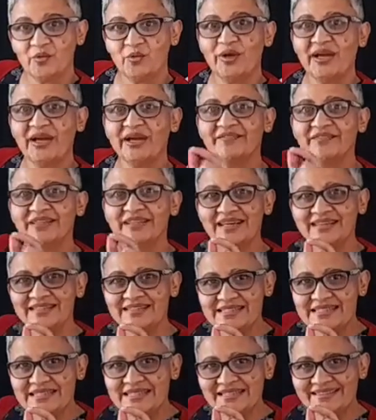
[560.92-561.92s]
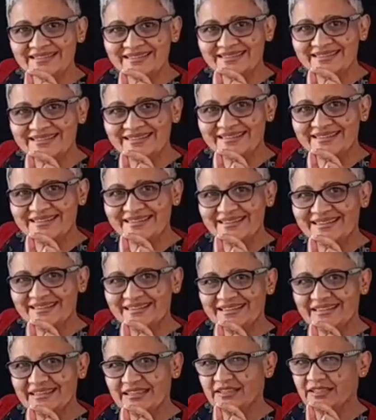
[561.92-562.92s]
we have an idea.
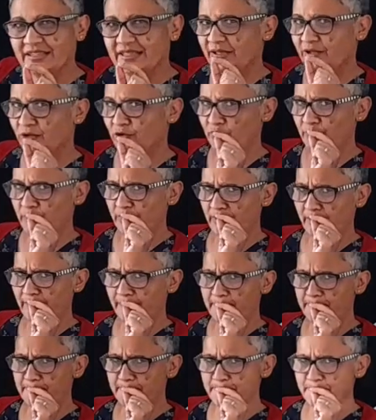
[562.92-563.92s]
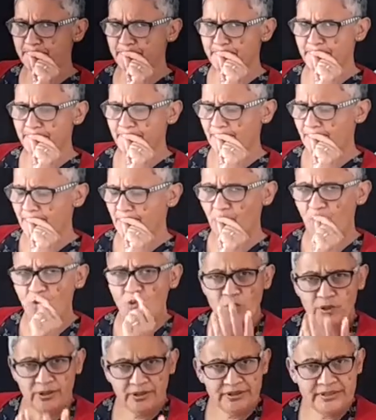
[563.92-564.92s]
It cannot be a
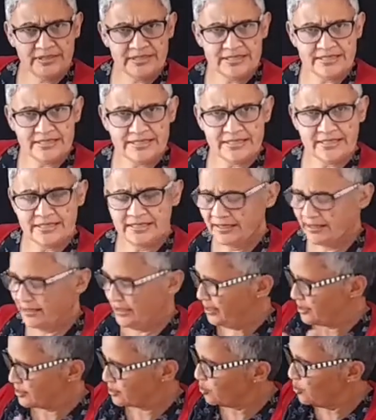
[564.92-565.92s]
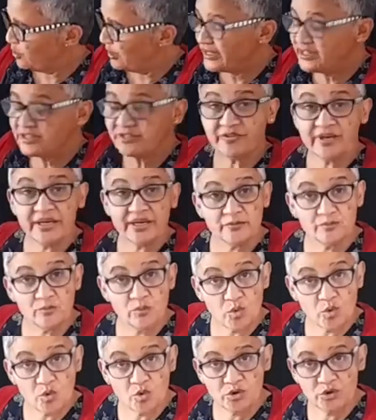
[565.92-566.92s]
or a So let's find
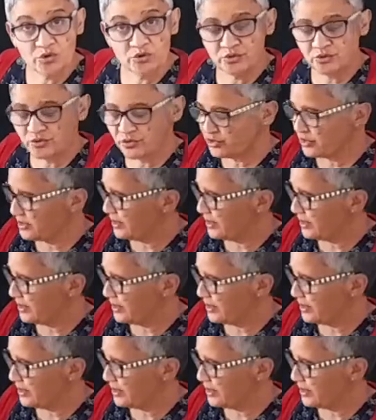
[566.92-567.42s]
more clues.